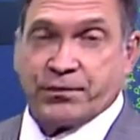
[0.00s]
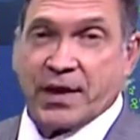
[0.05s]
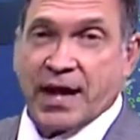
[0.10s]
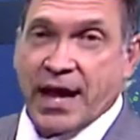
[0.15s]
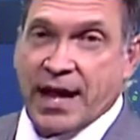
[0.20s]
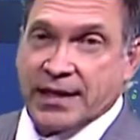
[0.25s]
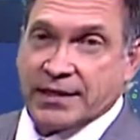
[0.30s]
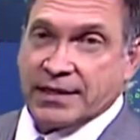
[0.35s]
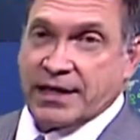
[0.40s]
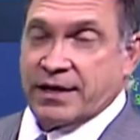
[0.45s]

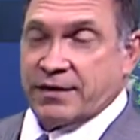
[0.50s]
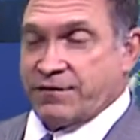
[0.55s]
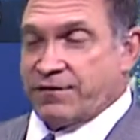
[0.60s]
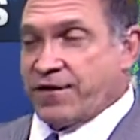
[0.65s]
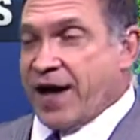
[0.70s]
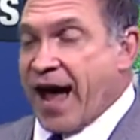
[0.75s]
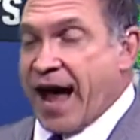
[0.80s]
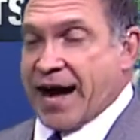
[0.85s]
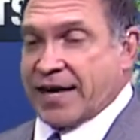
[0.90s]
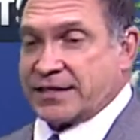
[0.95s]
And in
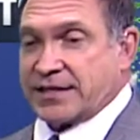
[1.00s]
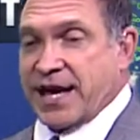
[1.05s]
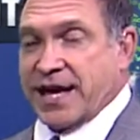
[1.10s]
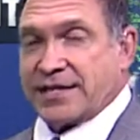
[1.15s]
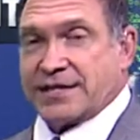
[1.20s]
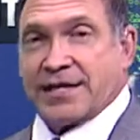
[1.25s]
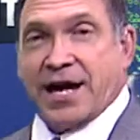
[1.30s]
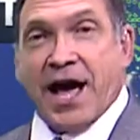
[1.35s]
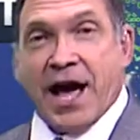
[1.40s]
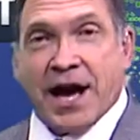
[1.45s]
fact,
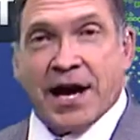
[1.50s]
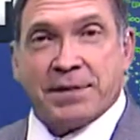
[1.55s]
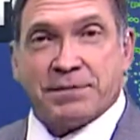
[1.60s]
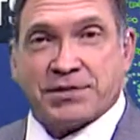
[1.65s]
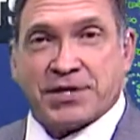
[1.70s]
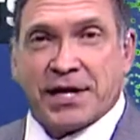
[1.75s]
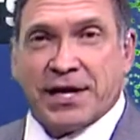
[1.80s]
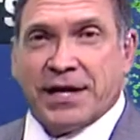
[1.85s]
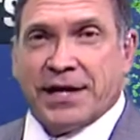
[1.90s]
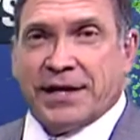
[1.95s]
at
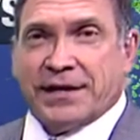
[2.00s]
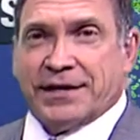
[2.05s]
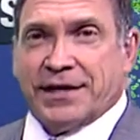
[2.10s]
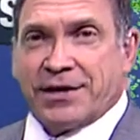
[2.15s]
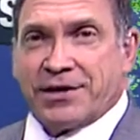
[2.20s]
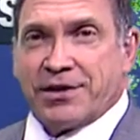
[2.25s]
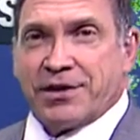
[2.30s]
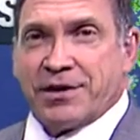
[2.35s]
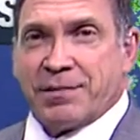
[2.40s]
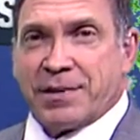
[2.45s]
times, they're
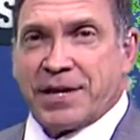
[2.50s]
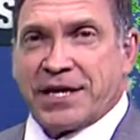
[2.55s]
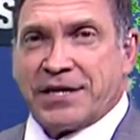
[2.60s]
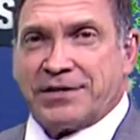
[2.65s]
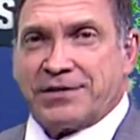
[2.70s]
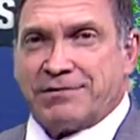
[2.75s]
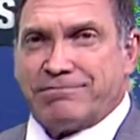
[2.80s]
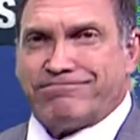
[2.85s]
going to be